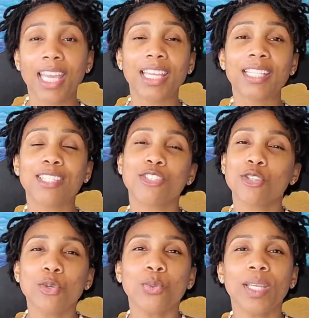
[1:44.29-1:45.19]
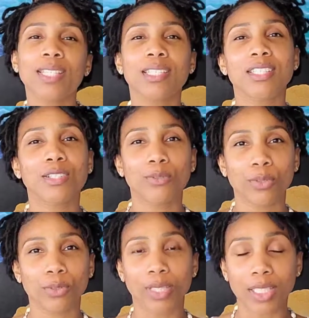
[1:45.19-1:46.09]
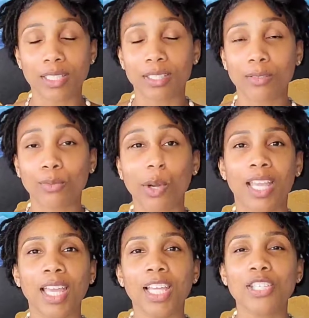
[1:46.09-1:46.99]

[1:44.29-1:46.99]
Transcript: is two weeks into the room, into the role.